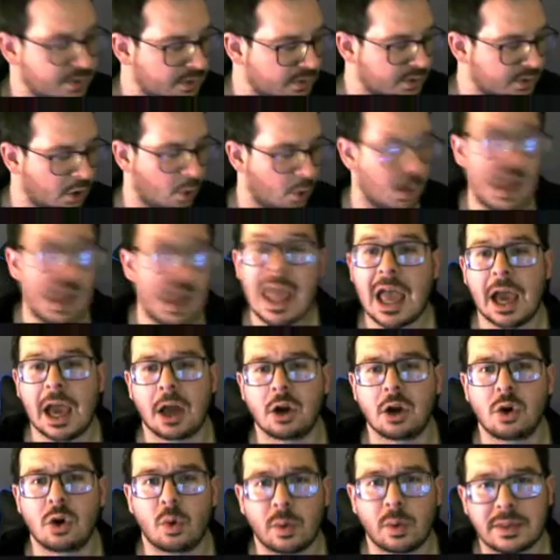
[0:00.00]
So I don't
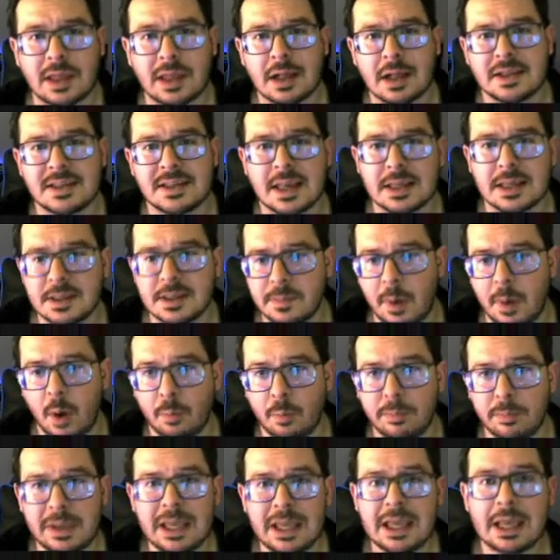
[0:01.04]
know what that says about
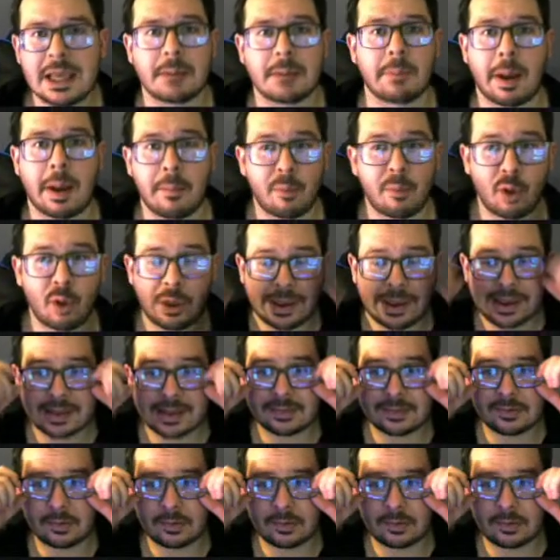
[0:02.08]
me and my plans,